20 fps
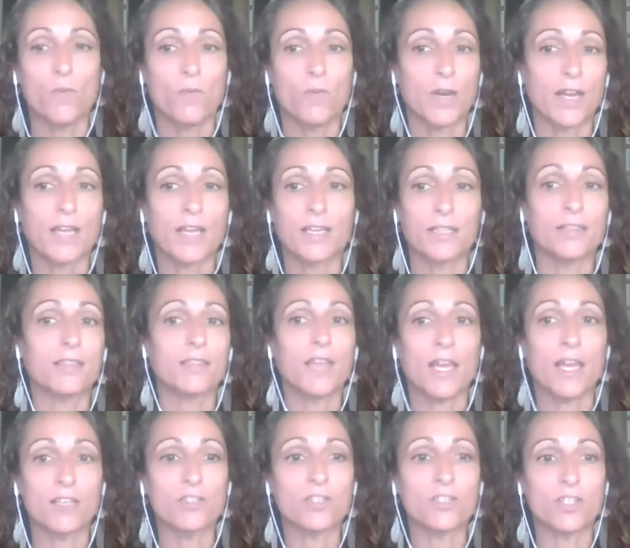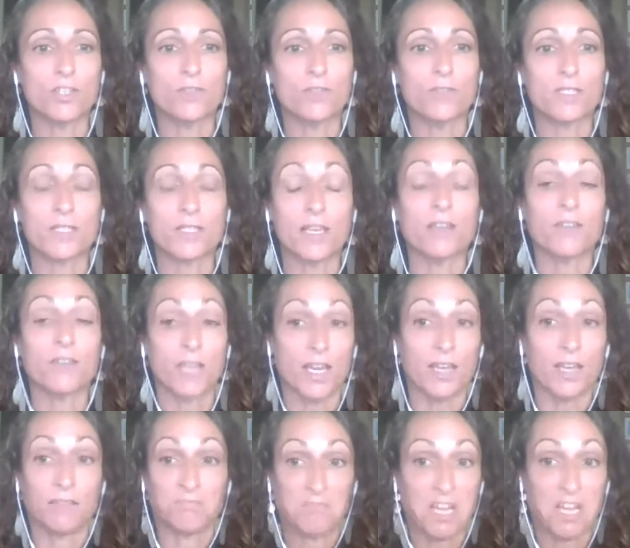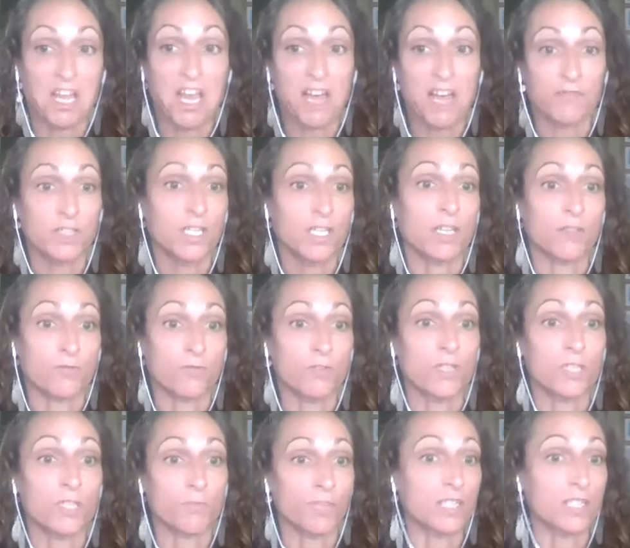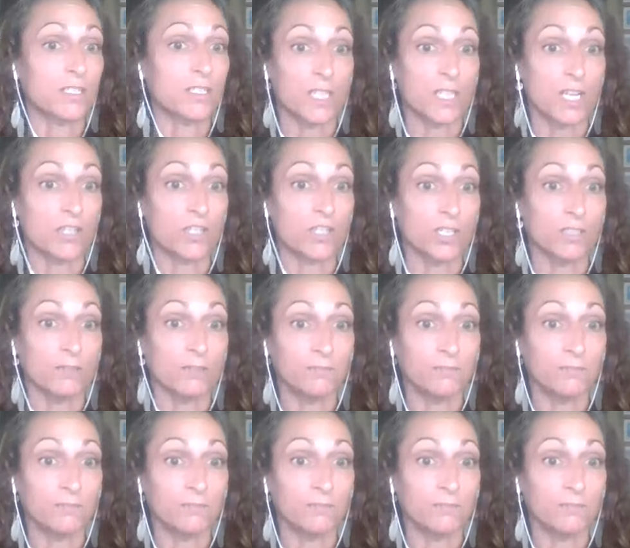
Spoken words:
what I can then do is say, okay, I have to get through this presentation.